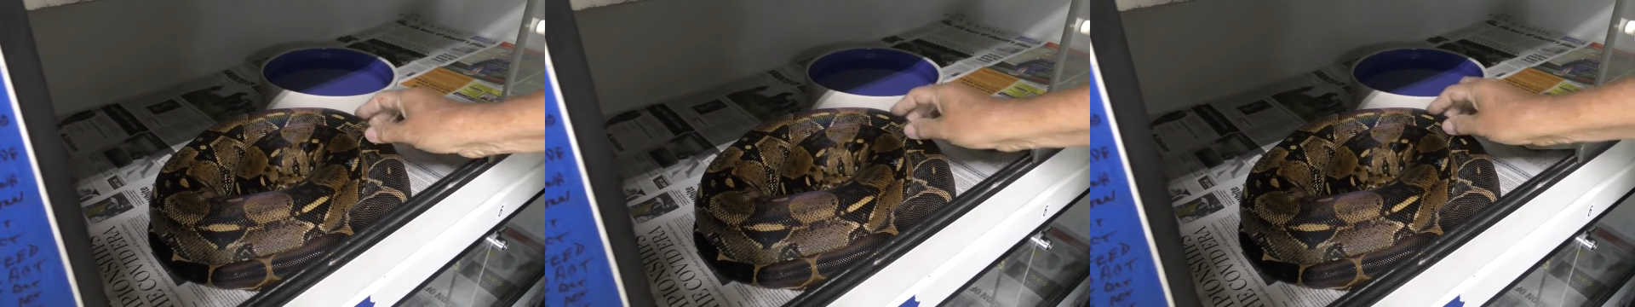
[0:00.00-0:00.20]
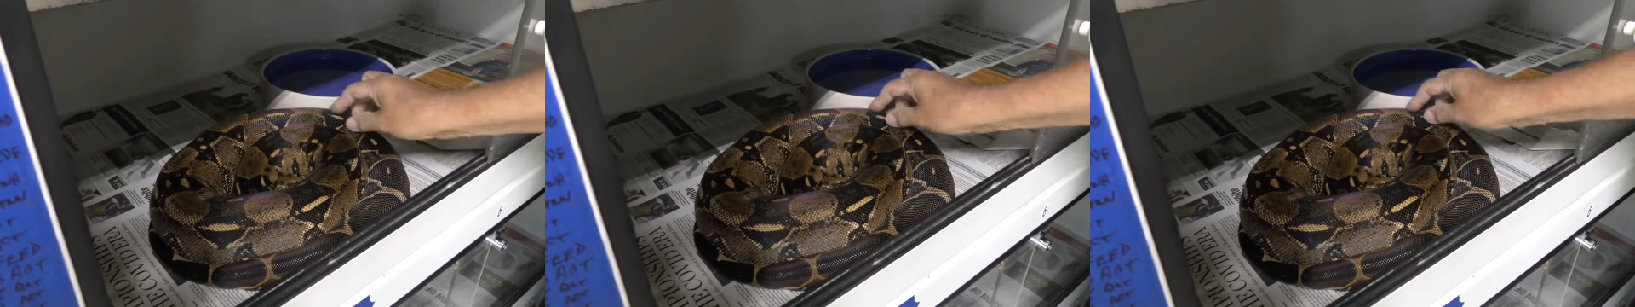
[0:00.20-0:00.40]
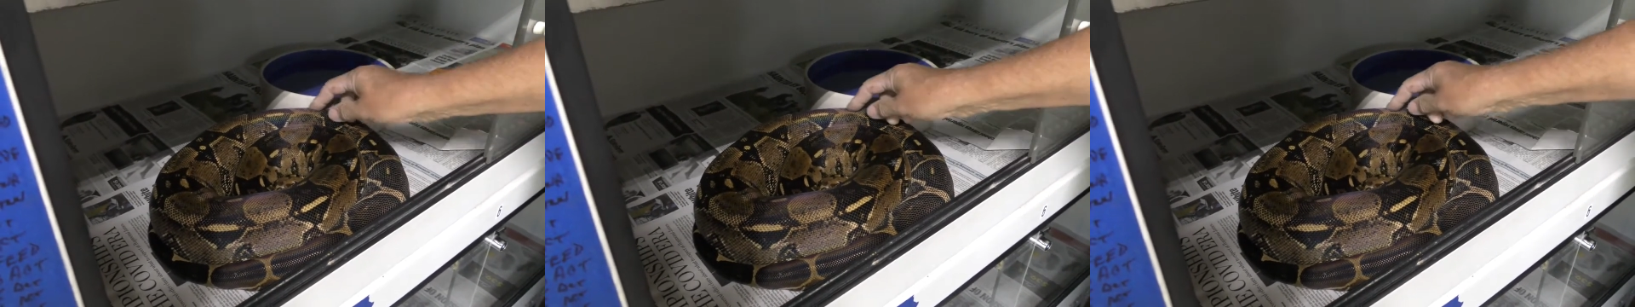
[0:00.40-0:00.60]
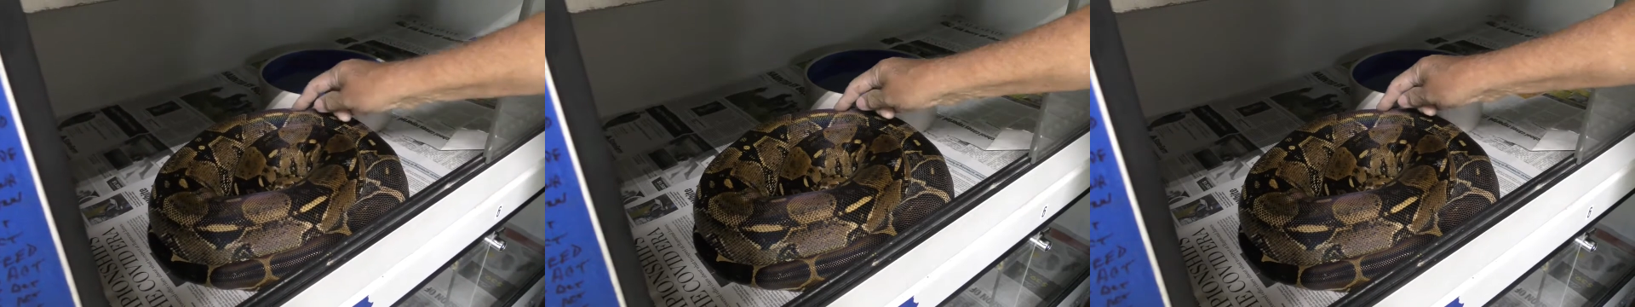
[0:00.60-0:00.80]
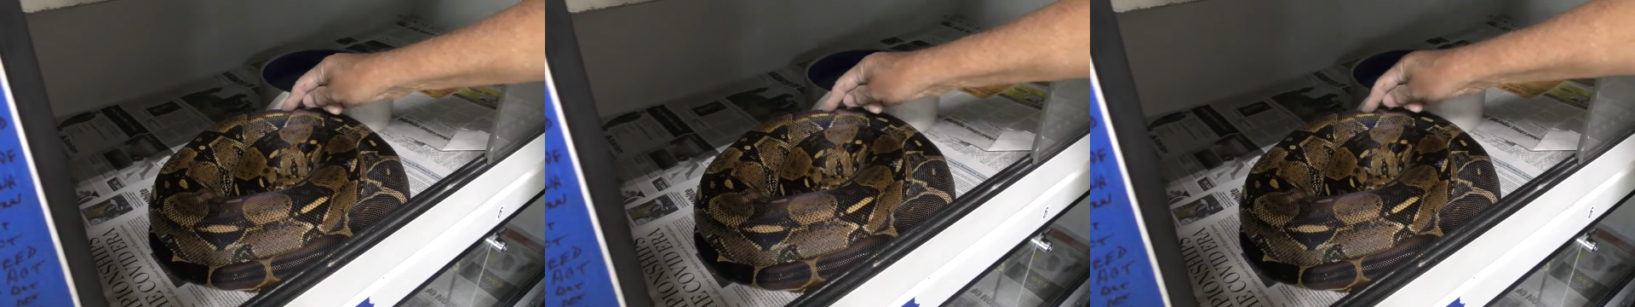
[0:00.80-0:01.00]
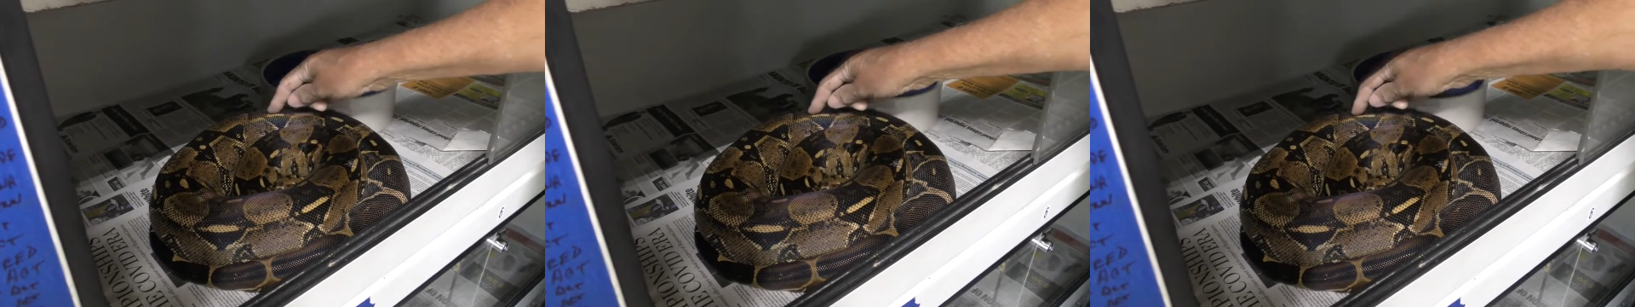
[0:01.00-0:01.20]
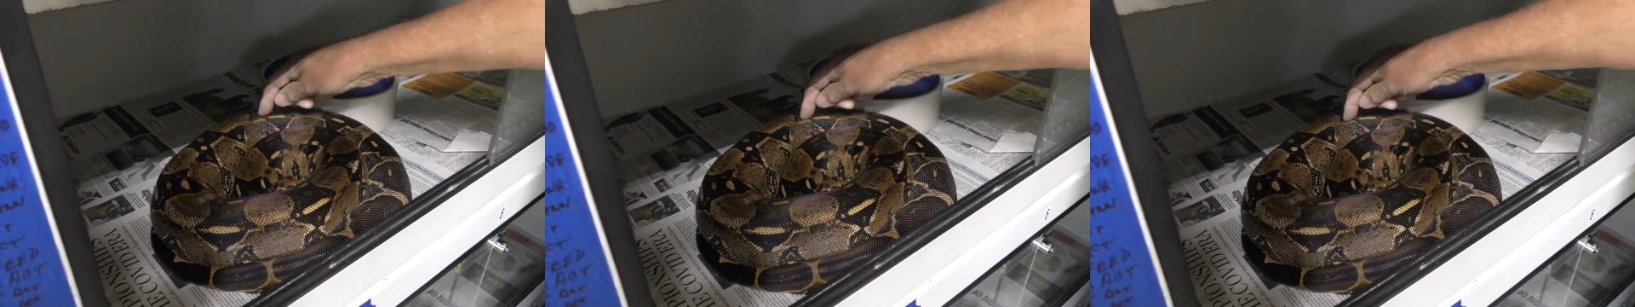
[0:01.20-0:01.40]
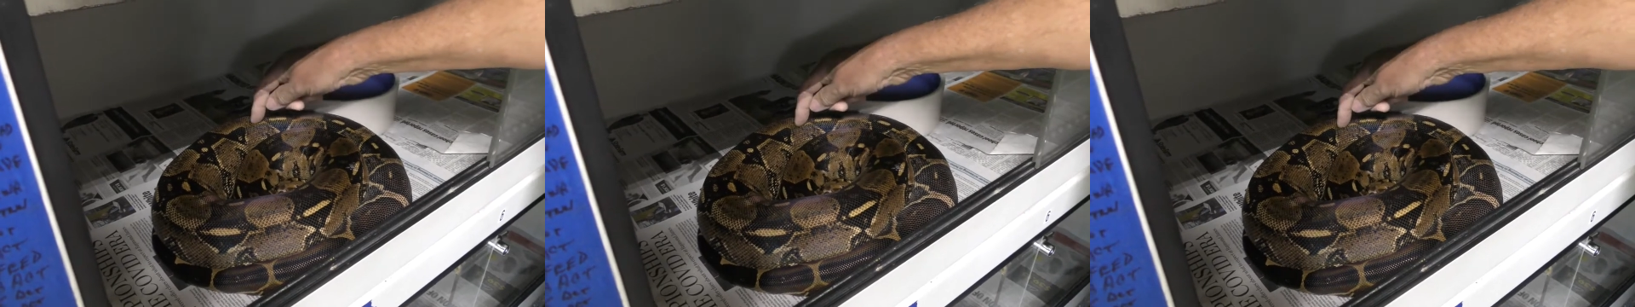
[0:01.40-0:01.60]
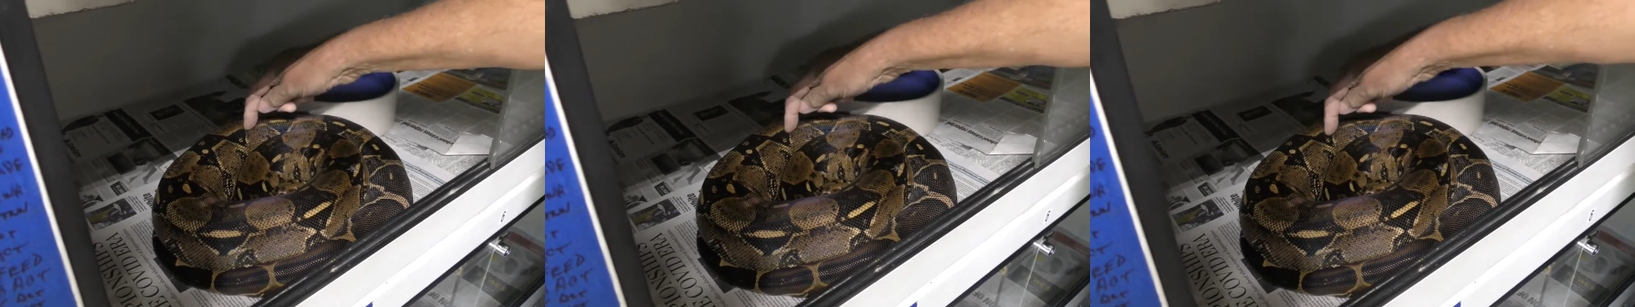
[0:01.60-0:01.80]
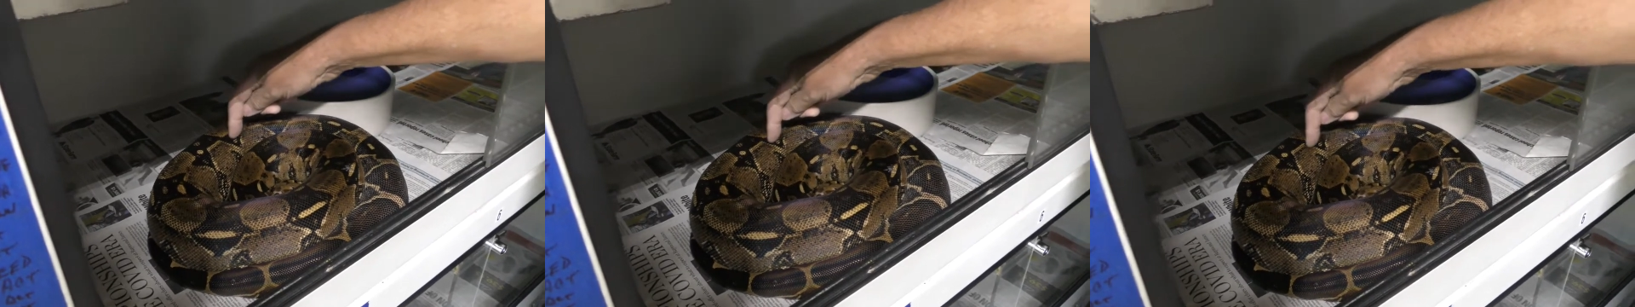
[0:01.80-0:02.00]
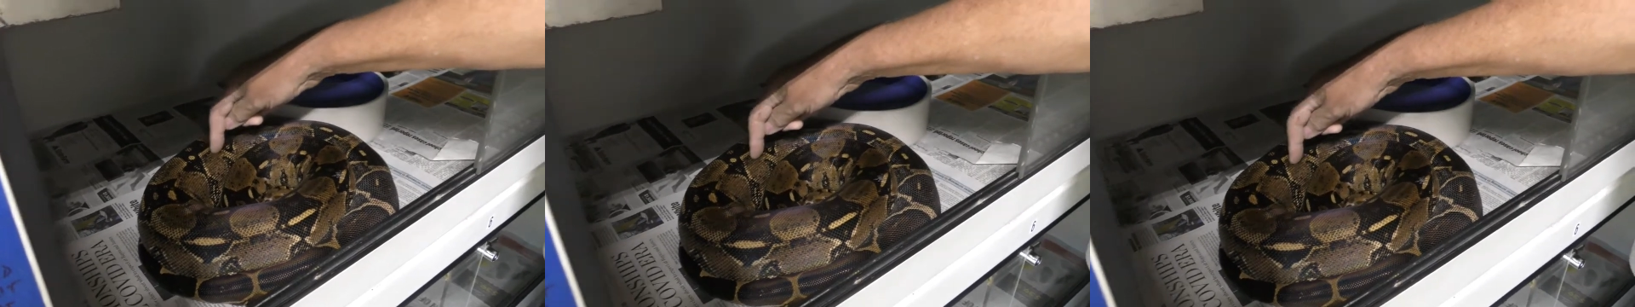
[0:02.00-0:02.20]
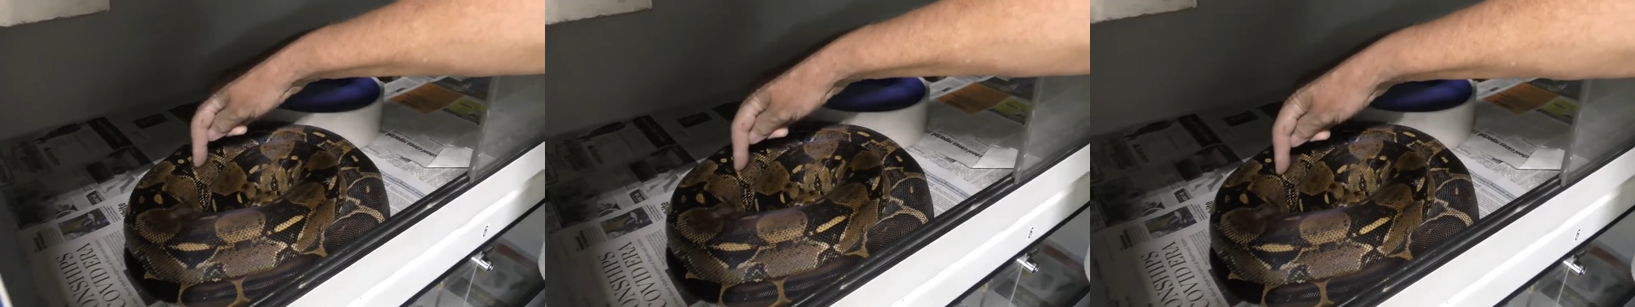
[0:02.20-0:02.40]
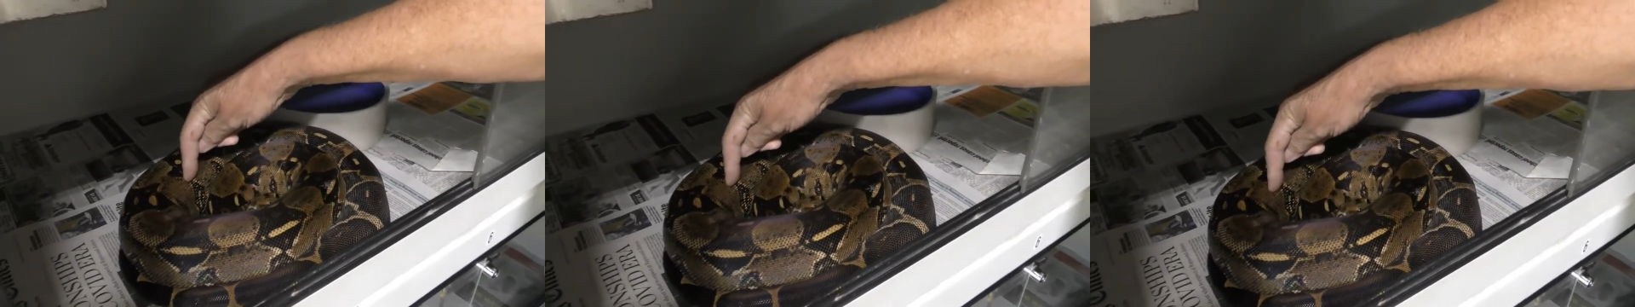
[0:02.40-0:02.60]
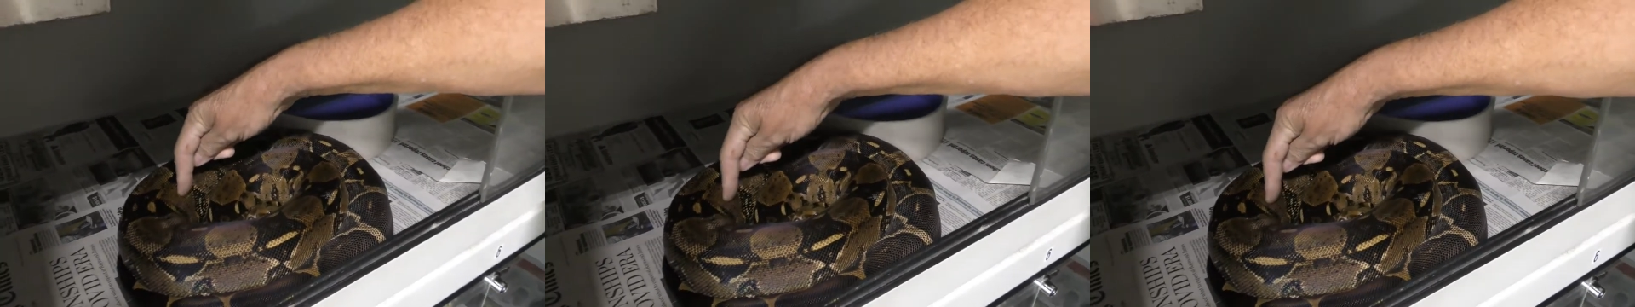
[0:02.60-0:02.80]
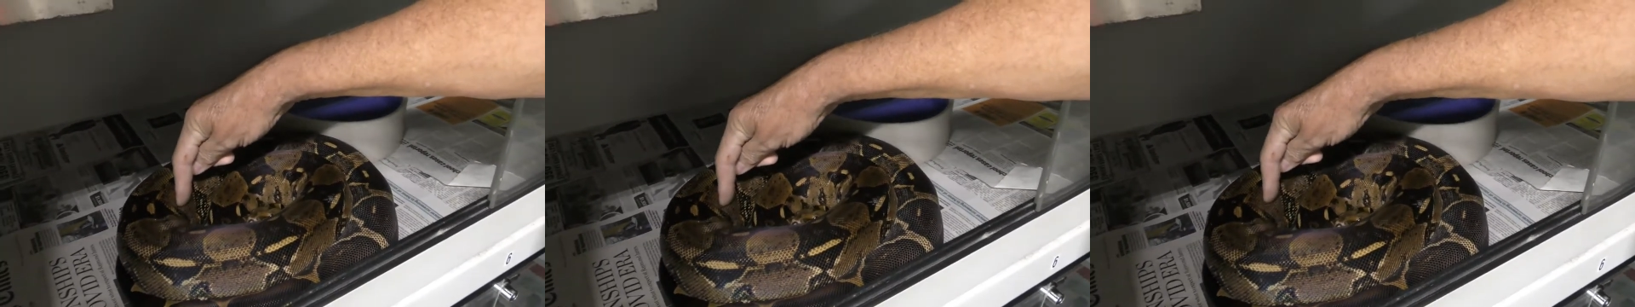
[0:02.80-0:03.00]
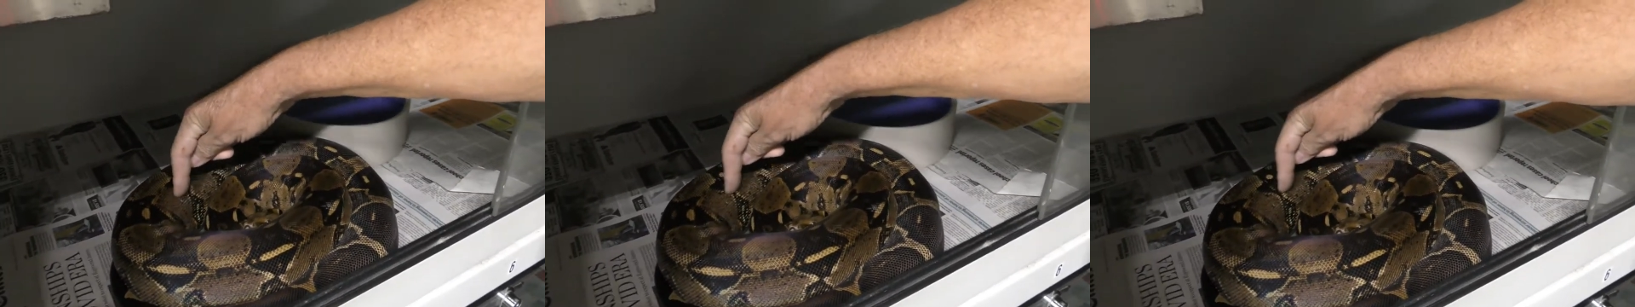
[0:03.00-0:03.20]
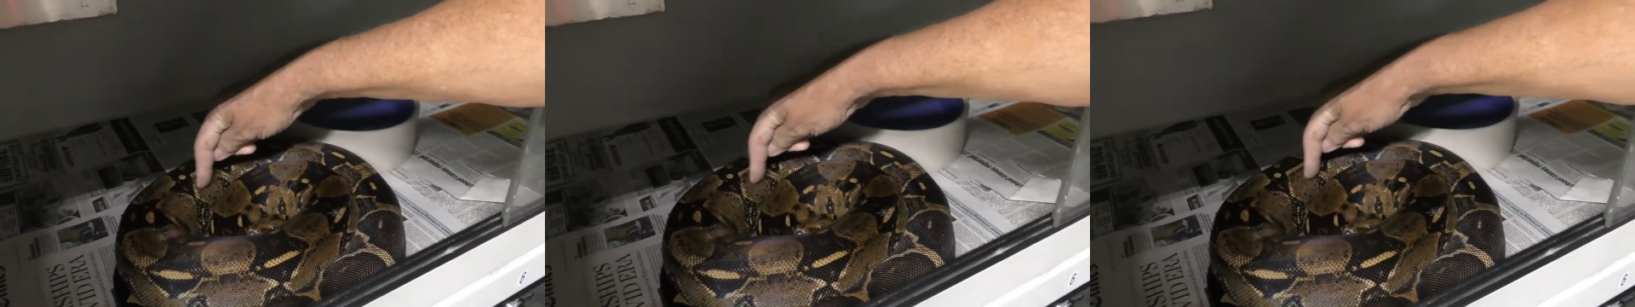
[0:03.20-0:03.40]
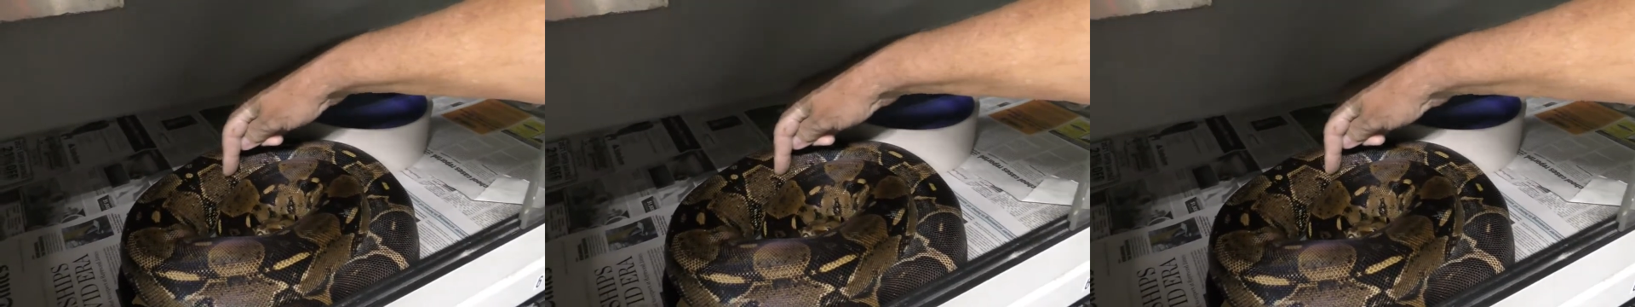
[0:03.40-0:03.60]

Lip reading: No face is visible, so there are no lips to read.